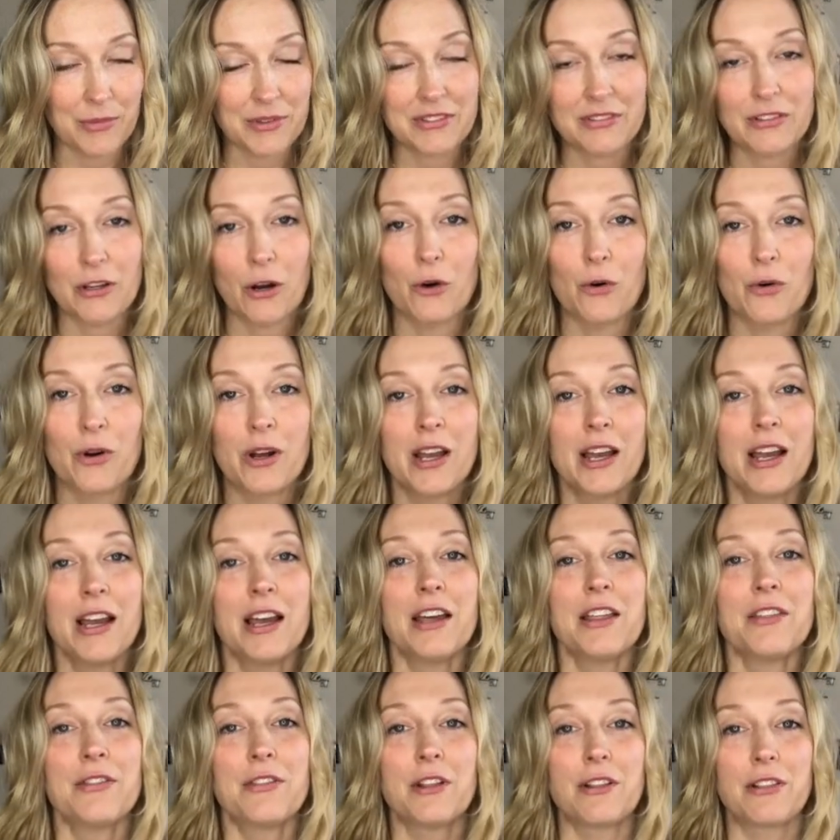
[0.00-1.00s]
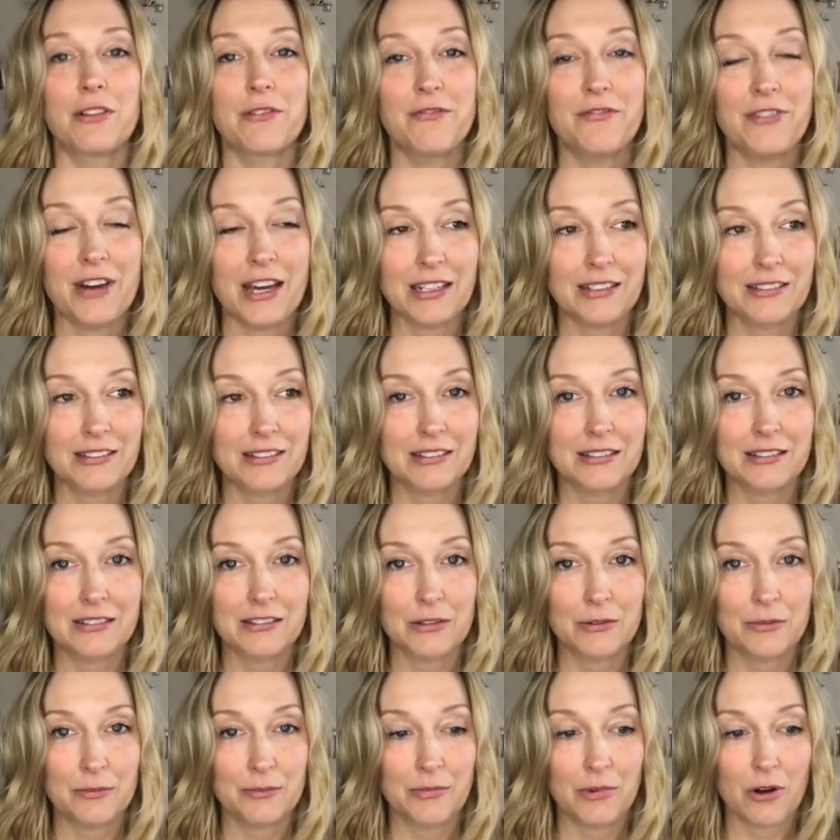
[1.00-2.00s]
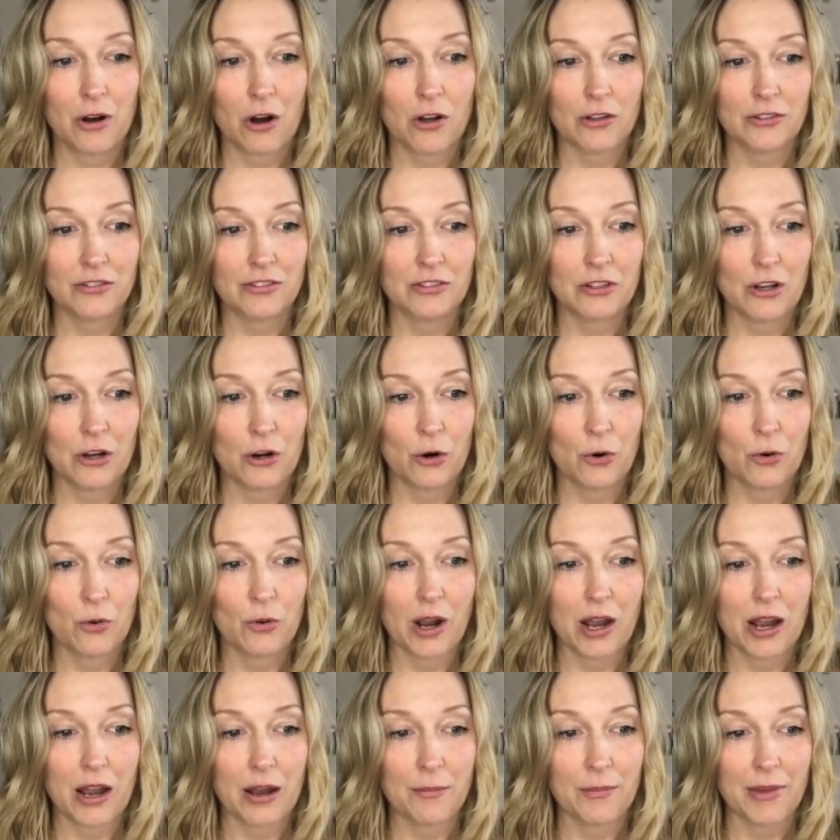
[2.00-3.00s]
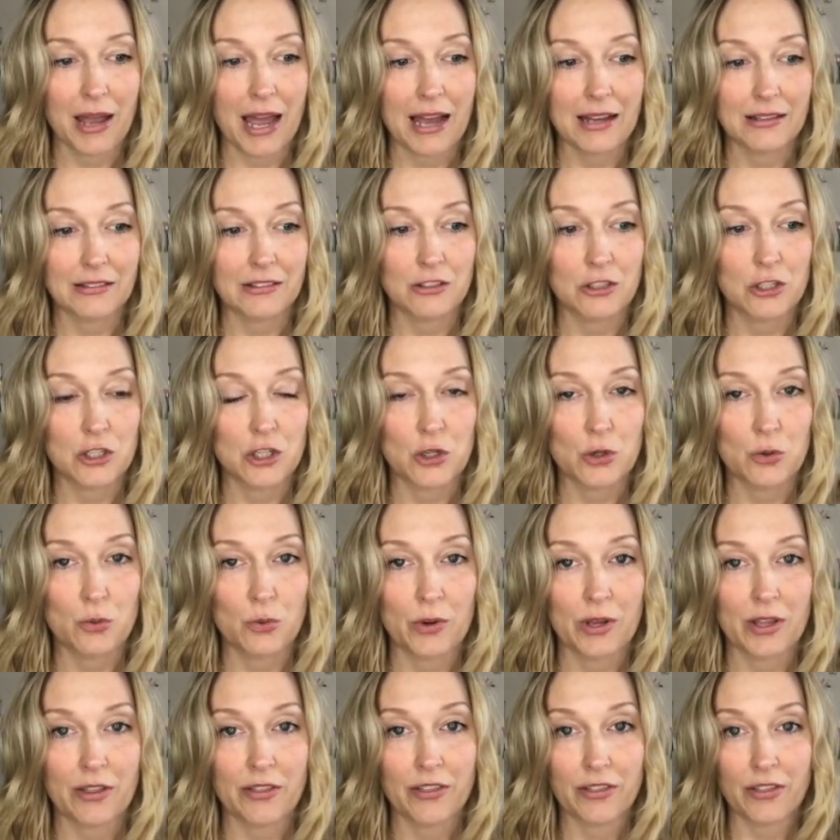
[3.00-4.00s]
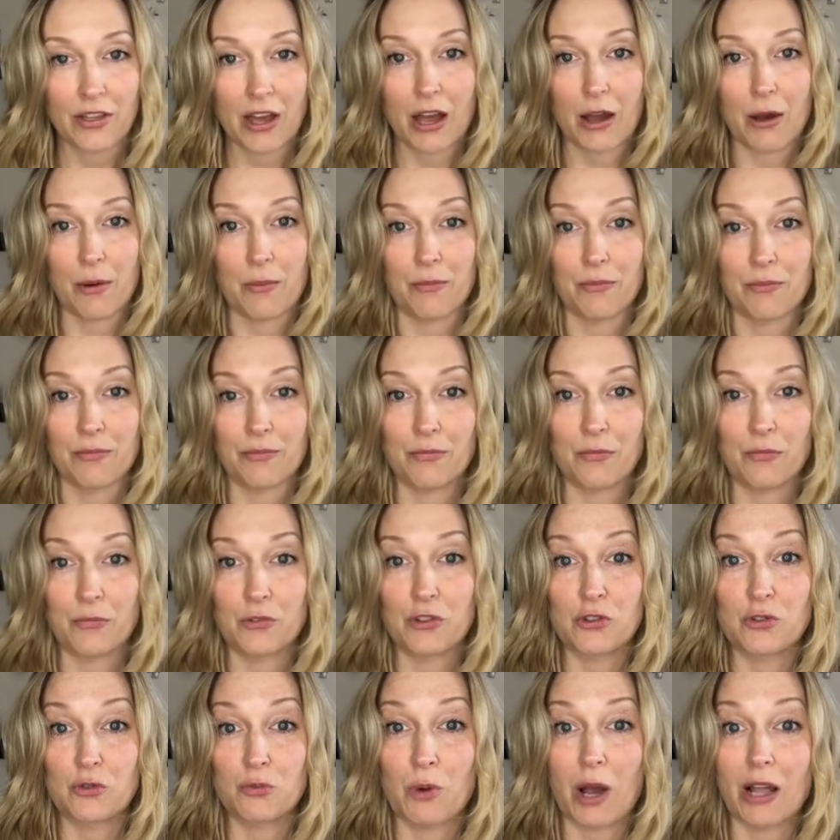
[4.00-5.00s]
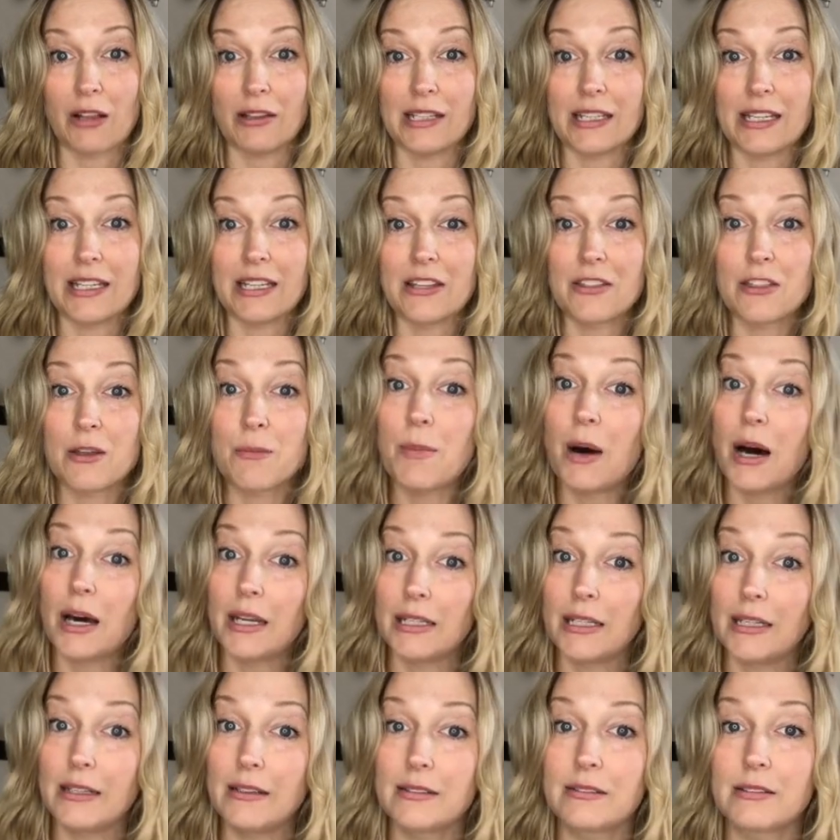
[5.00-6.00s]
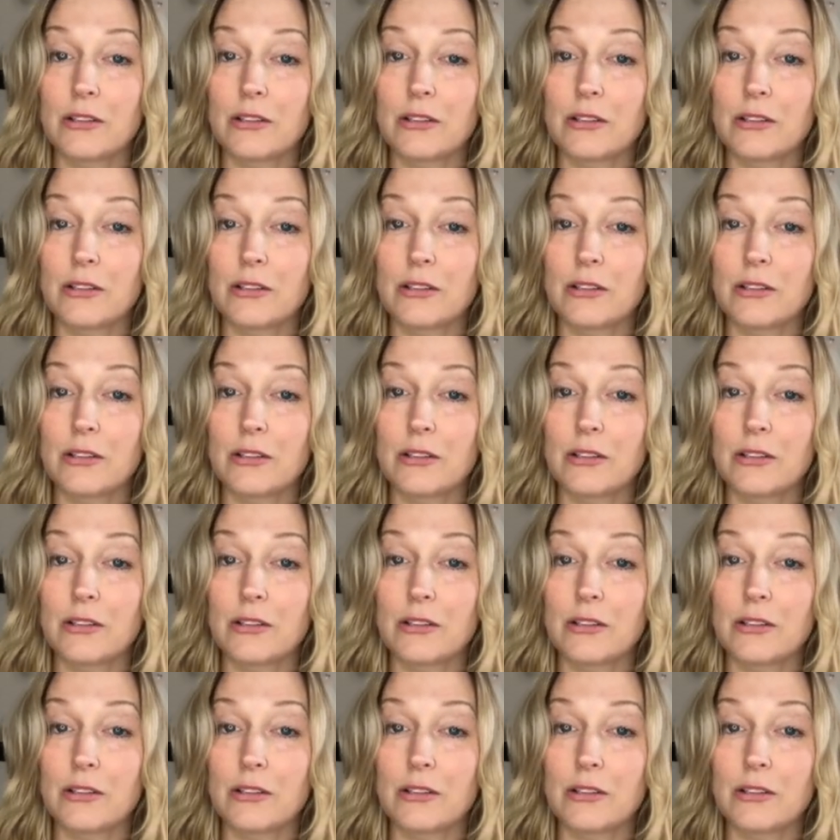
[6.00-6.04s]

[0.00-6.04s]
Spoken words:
So the lymphatic system also has to do with swelling in the body.